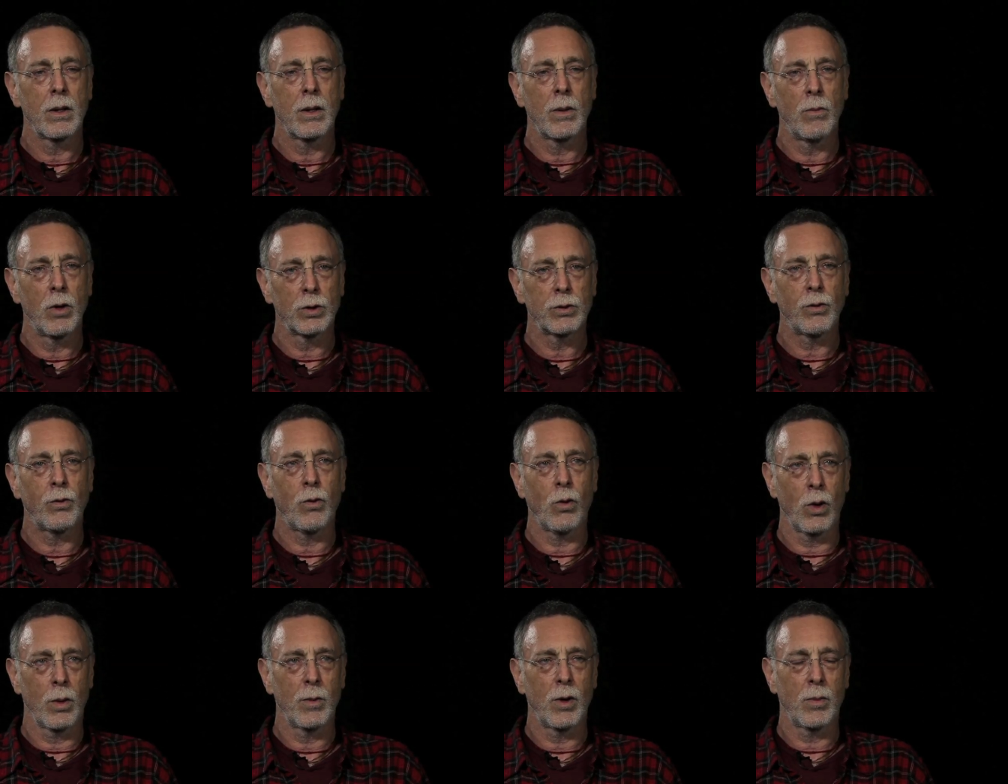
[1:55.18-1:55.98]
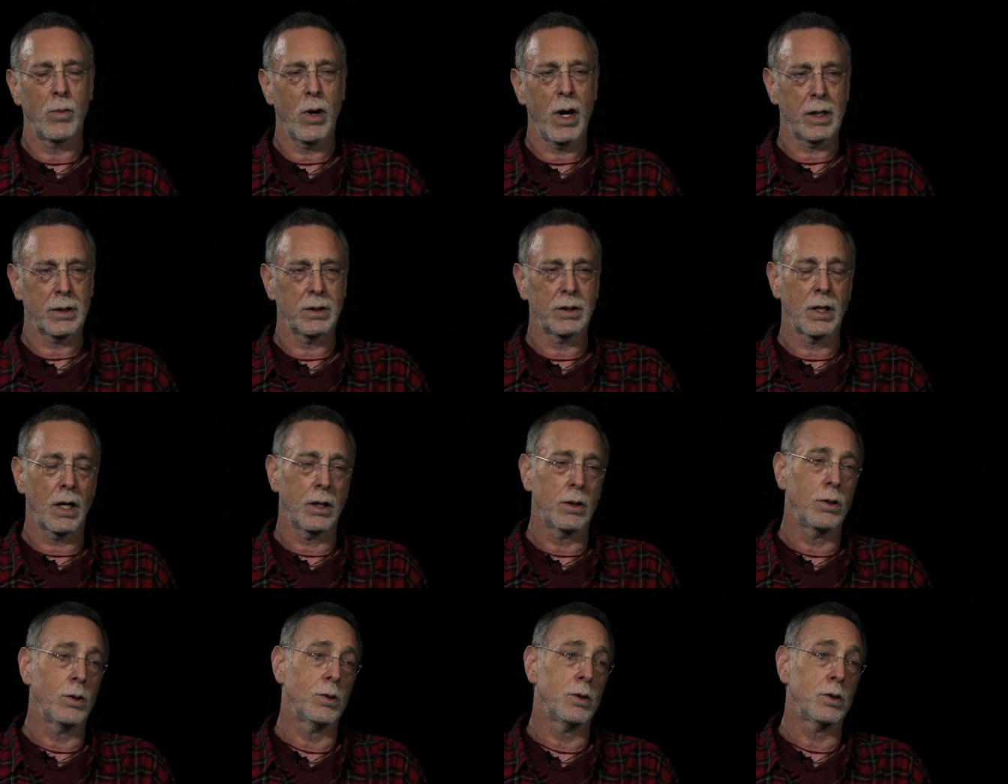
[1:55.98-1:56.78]
The most formal practice
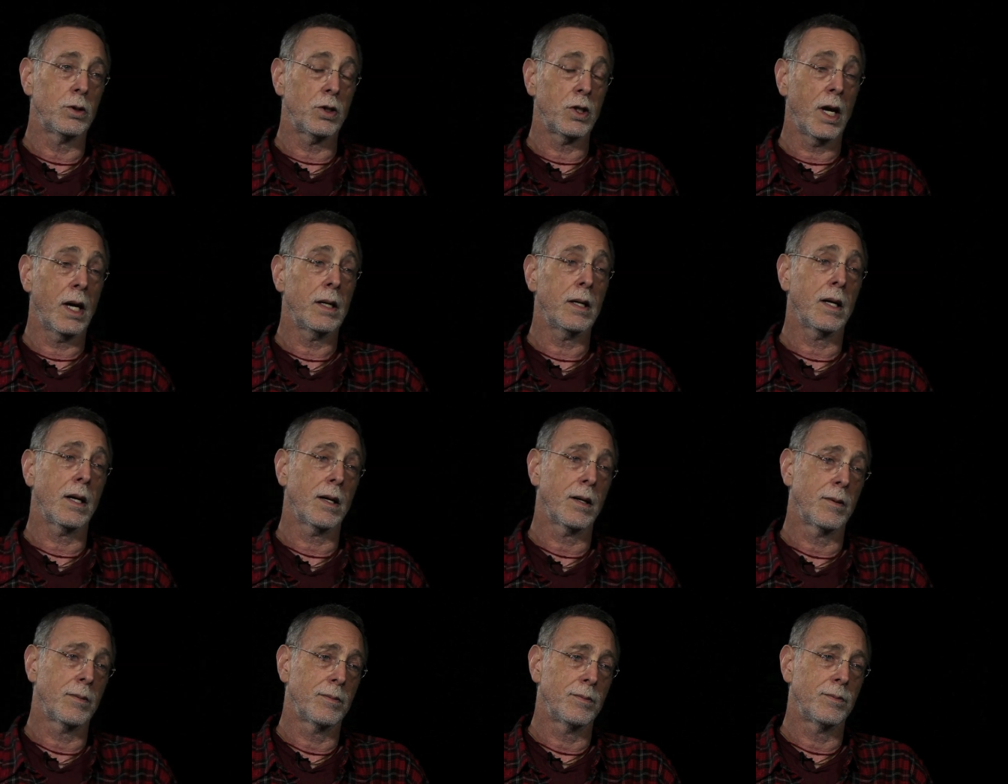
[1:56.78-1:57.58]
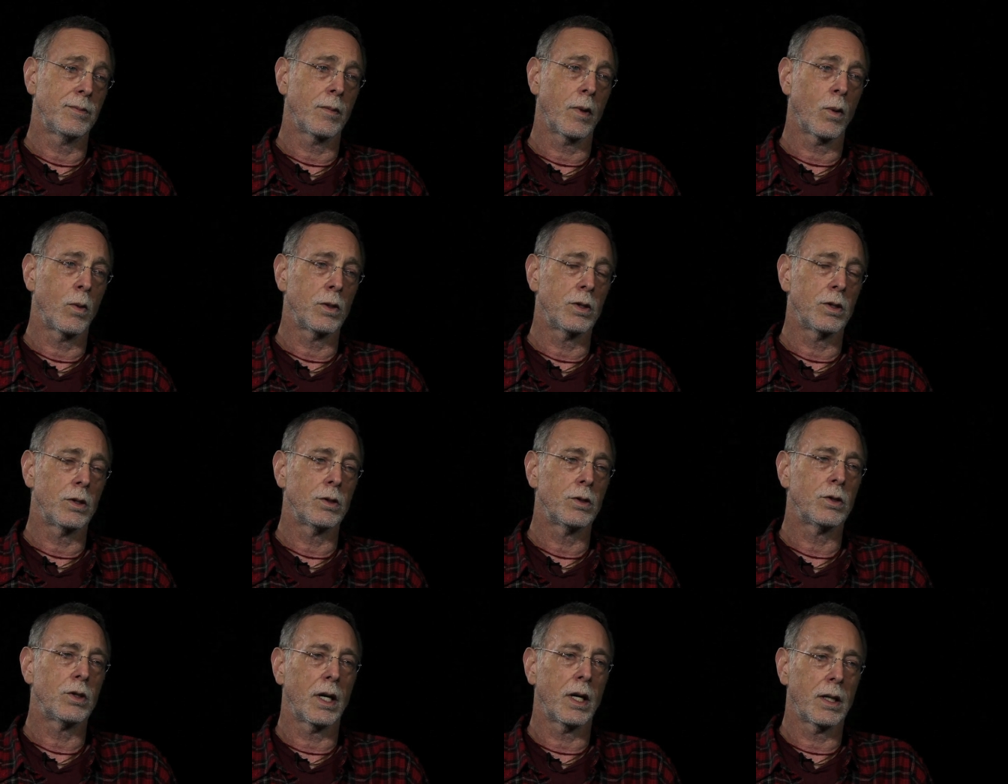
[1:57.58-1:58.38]
I do is chanting, which
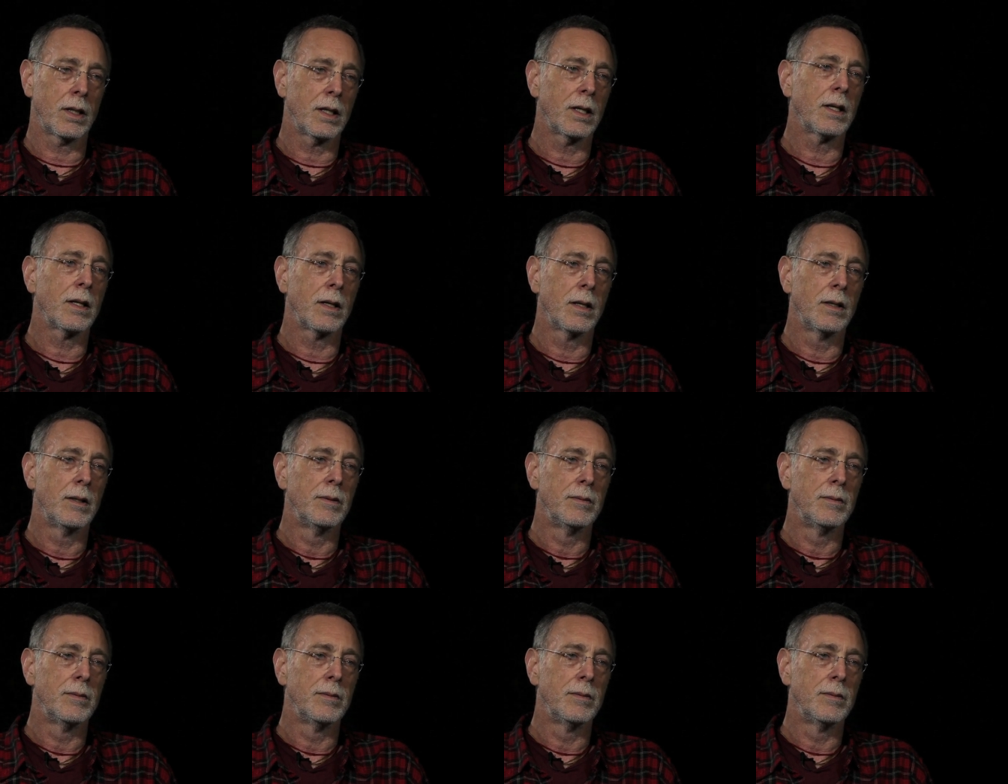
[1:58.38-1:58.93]
is chanting